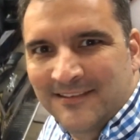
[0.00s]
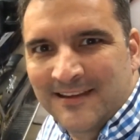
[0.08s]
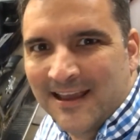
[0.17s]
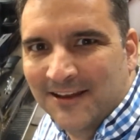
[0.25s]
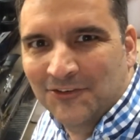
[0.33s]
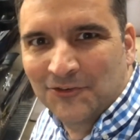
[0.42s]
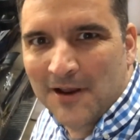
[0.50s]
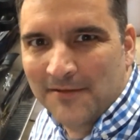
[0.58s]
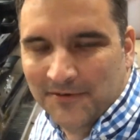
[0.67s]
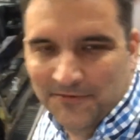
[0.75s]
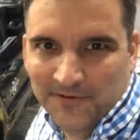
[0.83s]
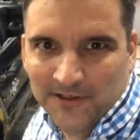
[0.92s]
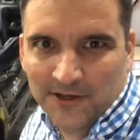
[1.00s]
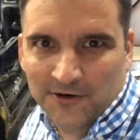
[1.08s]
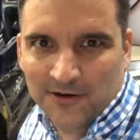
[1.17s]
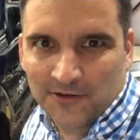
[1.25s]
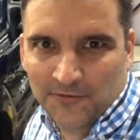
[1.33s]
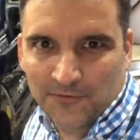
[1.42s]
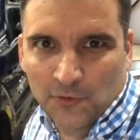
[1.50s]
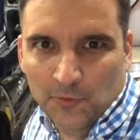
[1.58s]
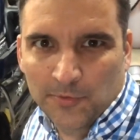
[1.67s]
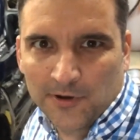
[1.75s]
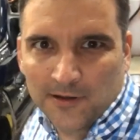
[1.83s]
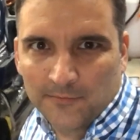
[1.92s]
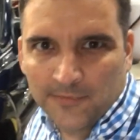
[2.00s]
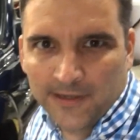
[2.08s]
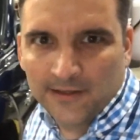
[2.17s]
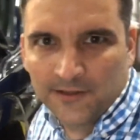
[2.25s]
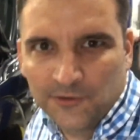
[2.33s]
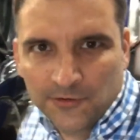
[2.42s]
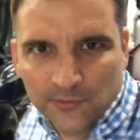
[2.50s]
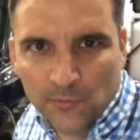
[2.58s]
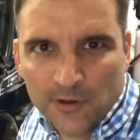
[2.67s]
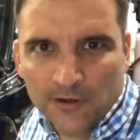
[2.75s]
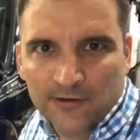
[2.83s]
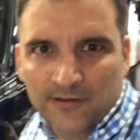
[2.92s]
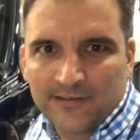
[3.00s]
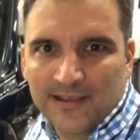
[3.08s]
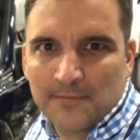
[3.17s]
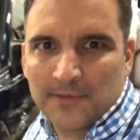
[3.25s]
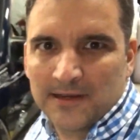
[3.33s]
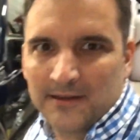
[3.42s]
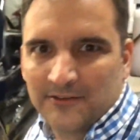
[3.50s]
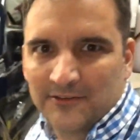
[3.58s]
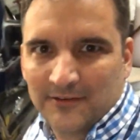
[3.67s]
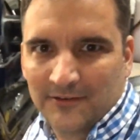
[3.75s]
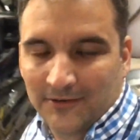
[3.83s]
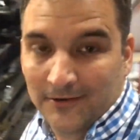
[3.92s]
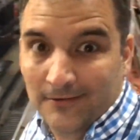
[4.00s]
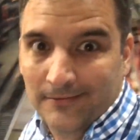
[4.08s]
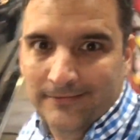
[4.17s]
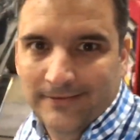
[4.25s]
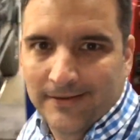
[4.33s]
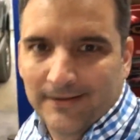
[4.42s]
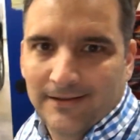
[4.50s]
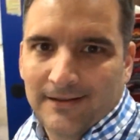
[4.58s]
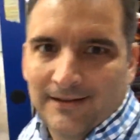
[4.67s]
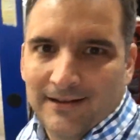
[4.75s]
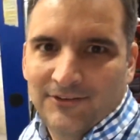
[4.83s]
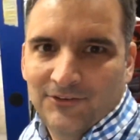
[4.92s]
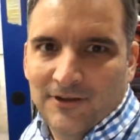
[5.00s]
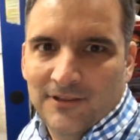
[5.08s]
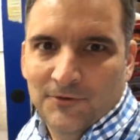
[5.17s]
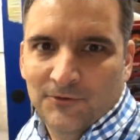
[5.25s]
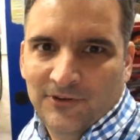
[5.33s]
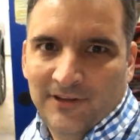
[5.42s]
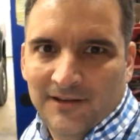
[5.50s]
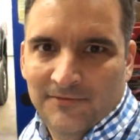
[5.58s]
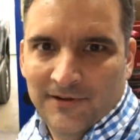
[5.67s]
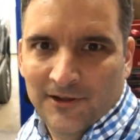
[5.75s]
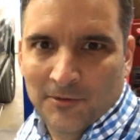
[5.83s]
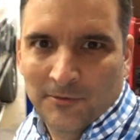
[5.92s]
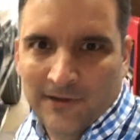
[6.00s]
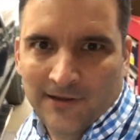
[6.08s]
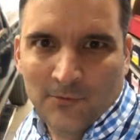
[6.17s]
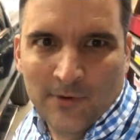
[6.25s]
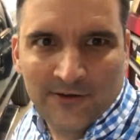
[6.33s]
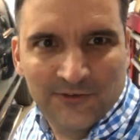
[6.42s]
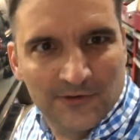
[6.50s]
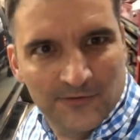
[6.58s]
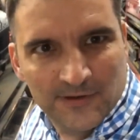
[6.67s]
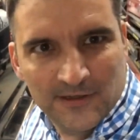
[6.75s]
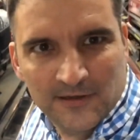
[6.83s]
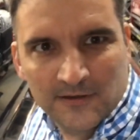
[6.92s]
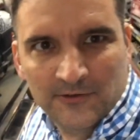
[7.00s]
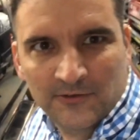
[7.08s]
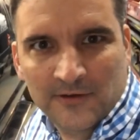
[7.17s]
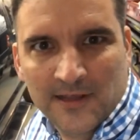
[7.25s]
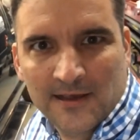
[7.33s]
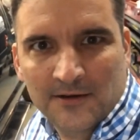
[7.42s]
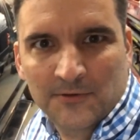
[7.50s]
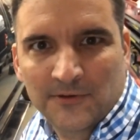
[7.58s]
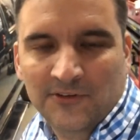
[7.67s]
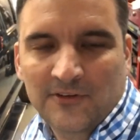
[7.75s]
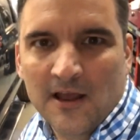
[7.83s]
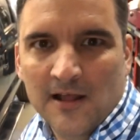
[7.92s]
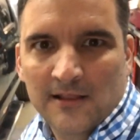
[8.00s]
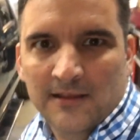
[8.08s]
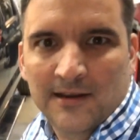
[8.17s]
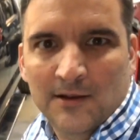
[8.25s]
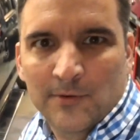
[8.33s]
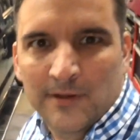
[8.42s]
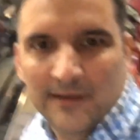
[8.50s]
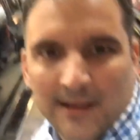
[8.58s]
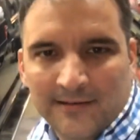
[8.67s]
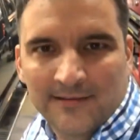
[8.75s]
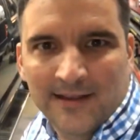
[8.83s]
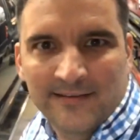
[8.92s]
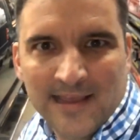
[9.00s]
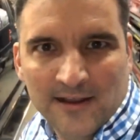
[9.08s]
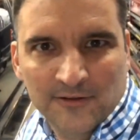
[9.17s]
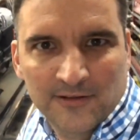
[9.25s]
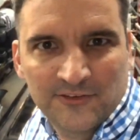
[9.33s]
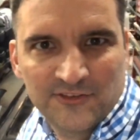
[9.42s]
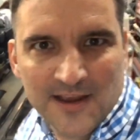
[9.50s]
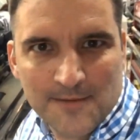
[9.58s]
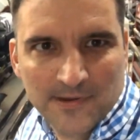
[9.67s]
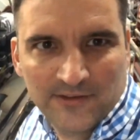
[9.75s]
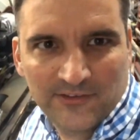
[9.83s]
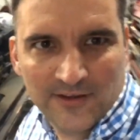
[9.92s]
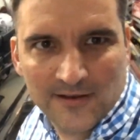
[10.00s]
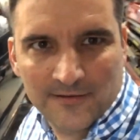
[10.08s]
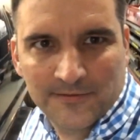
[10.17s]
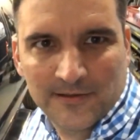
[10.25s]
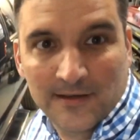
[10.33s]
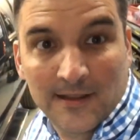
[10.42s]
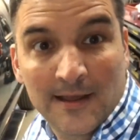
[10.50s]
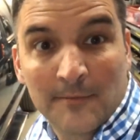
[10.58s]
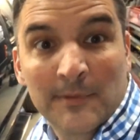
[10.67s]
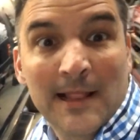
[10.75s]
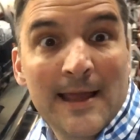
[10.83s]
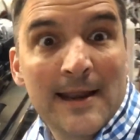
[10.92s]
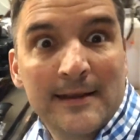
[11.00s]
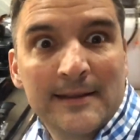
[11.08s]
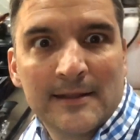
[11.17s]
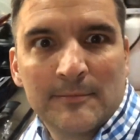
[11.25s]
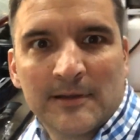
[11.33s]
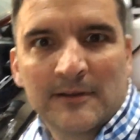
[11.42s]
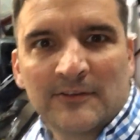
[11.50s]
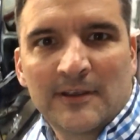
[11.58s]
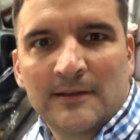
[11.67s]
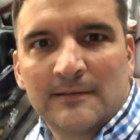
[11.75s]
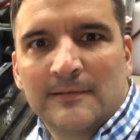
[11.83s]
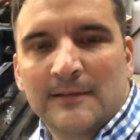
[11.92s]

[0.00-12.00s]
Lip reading: catastrophic failure on their fuel pump, mainly due to water contamination. So I saw there was a kit available. I watched their videos on how to install it, and I went and I tackled this job myself. And I'm glad I did, because I